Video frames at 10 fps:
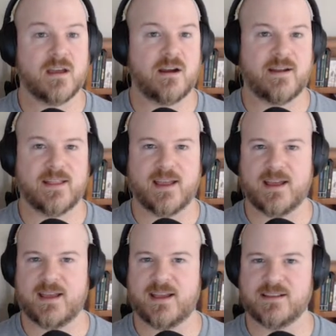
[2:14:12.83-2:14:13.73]
All right,
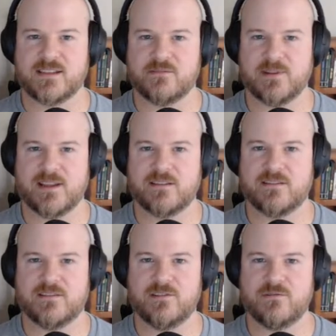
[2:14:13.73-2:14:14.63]
I said that we needed
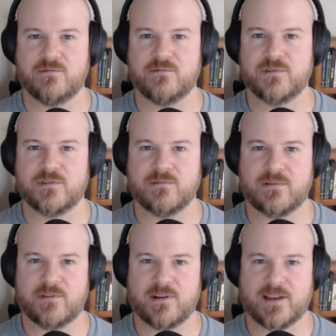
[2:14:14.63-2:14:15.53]
to do the
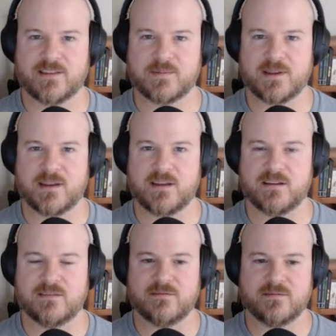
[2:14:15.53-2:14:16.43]
river, and speaking
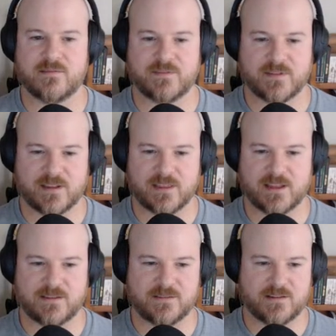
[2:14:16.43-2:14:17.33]
of, we've got
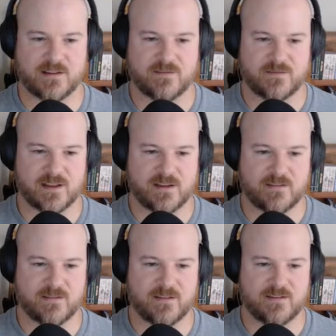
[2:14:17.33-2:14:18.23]
that stuff
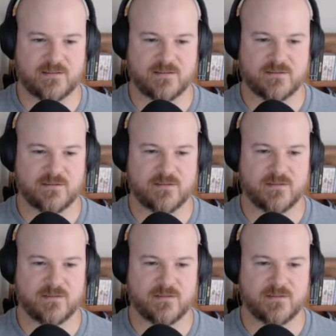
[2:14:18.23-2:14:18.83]
down here.